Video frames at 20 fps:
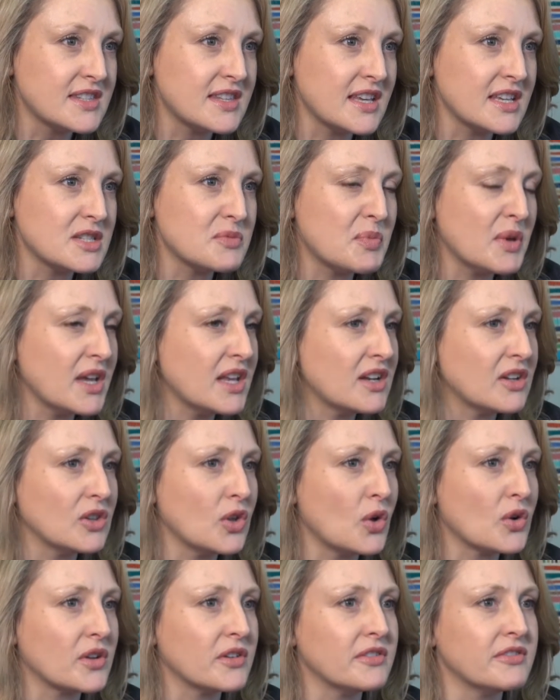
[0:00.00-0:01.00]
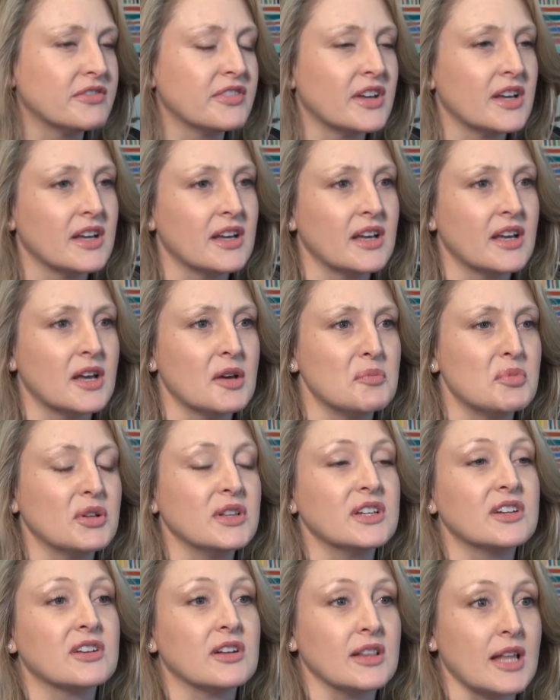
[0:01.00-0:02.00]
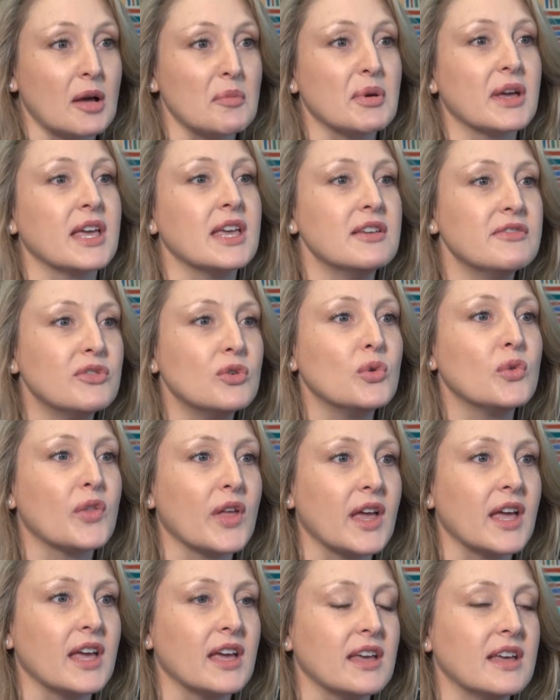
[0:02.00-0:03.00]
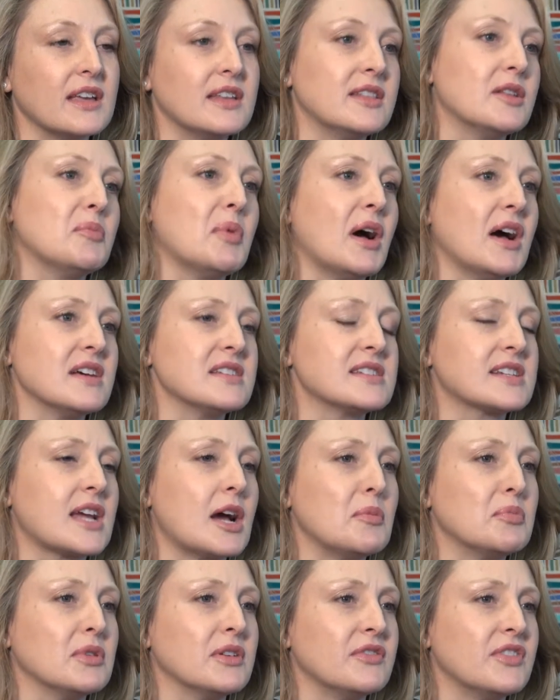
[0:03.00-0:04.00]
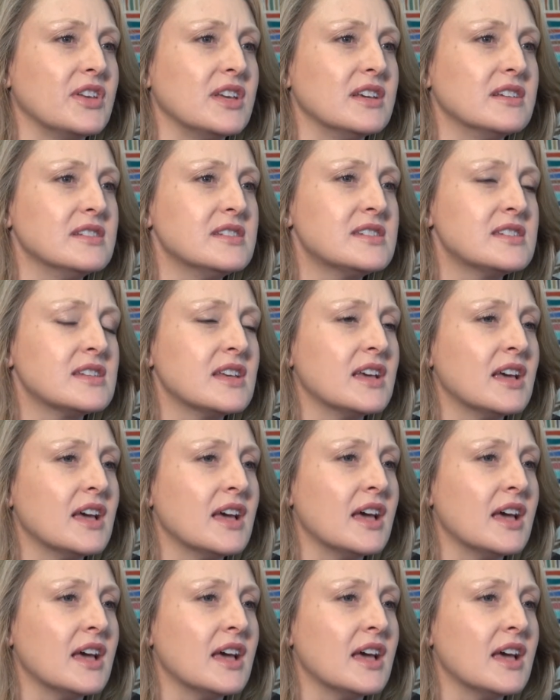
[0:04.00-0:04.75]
There's been a lot of political upheaval there in the past couple of years.